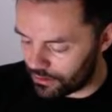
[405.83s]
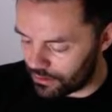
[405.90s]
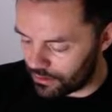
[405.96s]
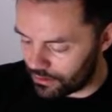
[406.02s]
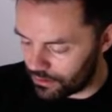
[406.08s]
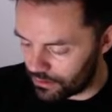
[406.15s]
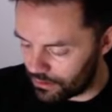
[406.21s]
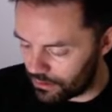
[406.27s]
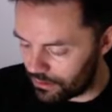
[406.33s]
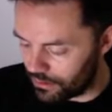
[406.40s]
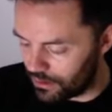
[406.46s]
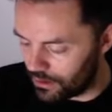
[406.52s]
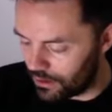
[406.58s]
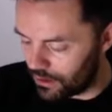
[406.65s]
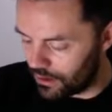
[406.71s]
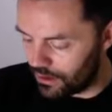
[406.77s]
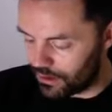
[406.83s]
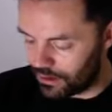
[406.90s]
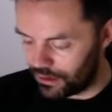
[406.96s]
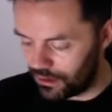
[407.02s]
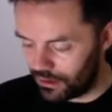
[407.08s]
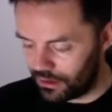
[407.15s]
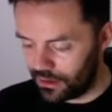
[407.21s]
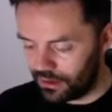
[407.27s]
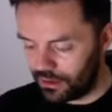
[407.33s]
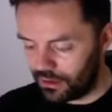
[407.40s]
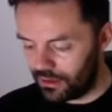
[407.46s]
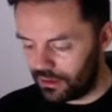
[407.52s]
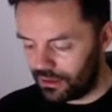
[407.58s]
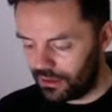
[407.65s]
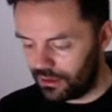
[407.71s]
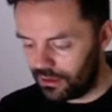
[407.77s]

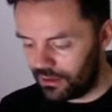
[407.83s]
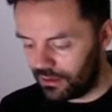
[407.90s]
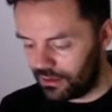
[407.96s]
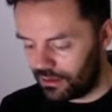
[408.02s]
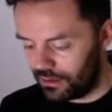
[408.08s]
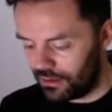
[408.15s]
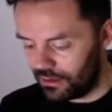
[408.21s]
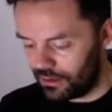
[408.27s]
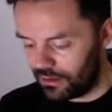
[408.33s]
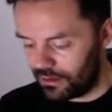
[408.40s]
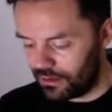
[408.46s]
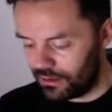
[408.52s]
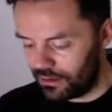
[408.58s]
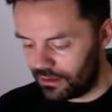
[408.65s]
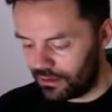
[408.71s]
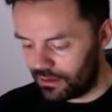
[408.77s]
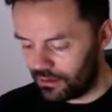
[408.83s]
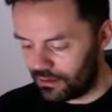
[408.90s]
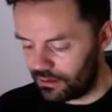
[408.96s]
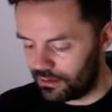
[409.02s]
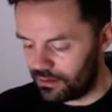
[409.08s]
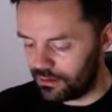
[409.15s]
Nothing is said.